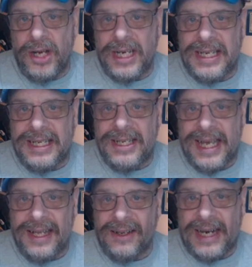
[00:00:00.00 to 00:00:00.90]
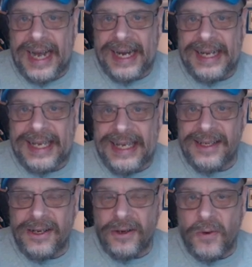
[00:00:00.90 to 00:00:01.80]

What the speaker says: to Taylor Heinicke as their